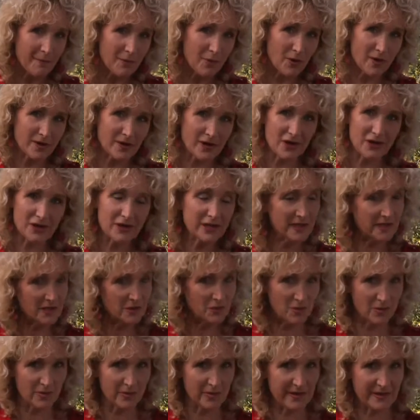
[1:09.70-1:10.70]
point, our kids
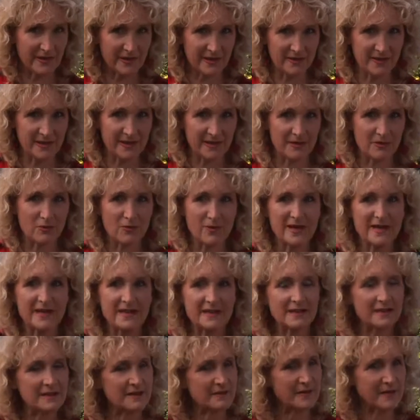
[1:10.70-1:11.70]
were really little, and we
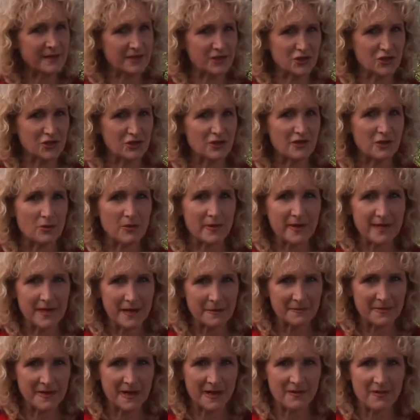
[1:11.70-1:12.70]
needed to make sure that we
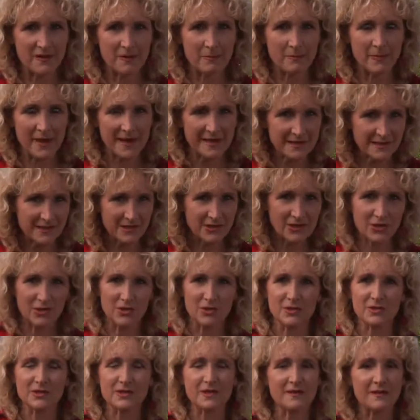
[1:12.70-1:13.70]
kept out the
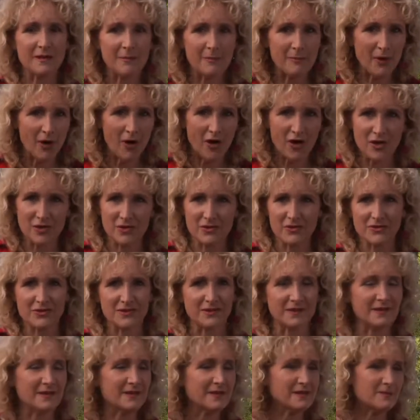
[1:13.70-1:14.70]
bicycles and the balls
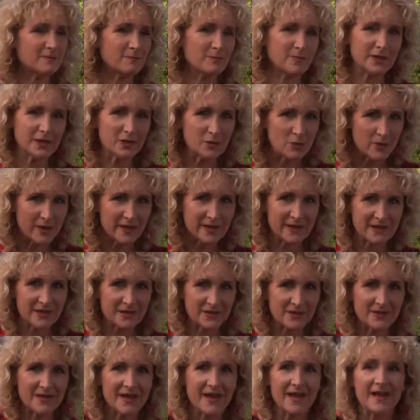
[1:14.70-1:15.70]
and the big
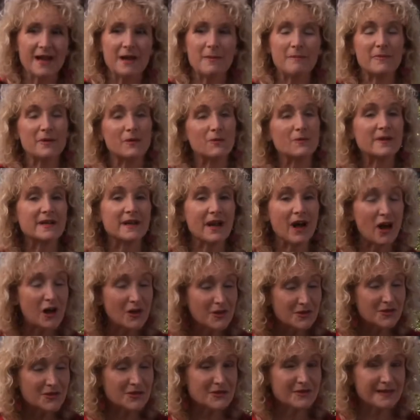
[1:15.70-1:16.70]
wheels, but we
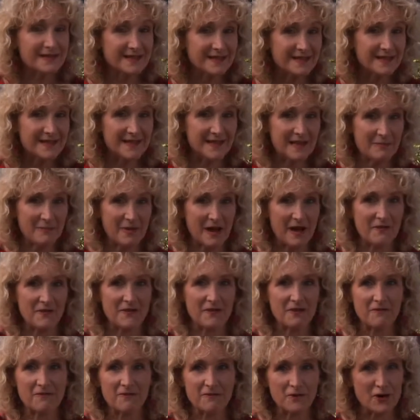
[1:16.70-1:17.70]
also need to keep out
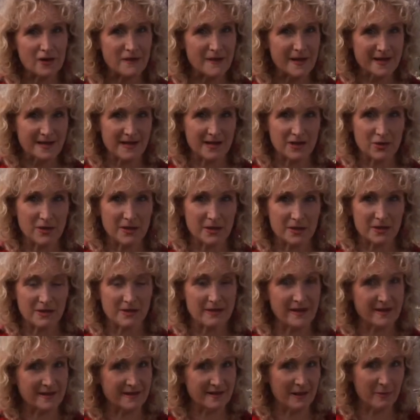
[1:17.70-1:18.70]
the four-legged critters
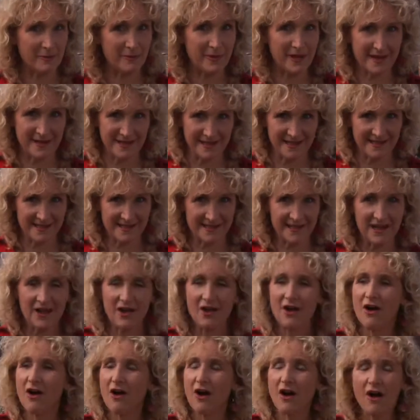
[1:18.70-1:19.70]
like the bunnies.
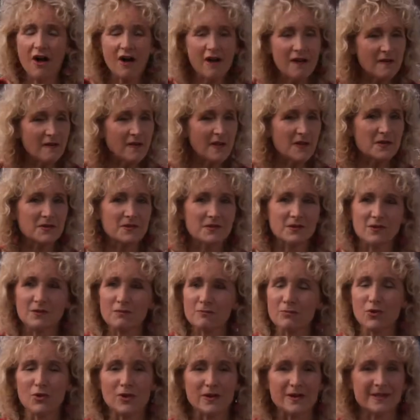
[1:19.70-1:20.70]
All those are
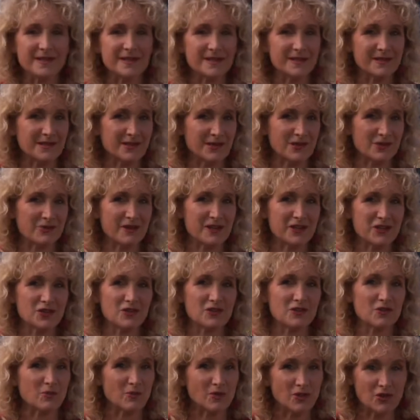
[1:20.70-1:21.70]
important
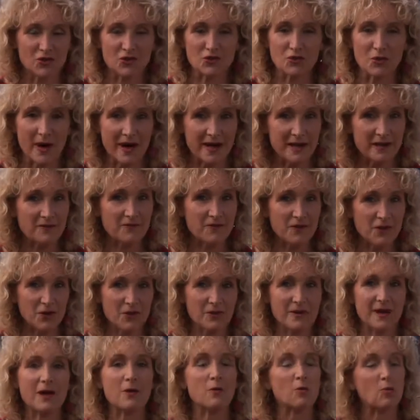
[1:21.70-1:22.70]
considerations when you're trying to figure
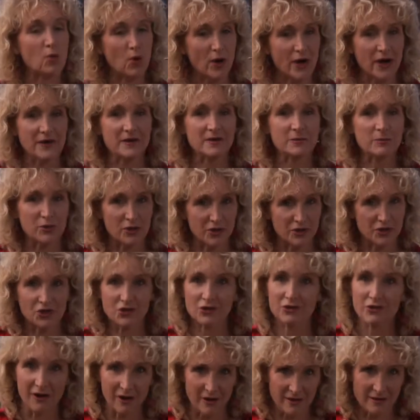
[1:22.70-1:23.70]
out where to put your
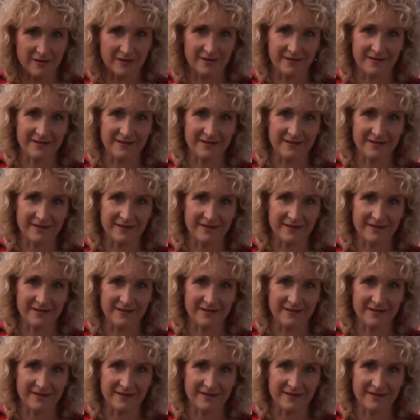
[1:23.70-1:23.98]
garden.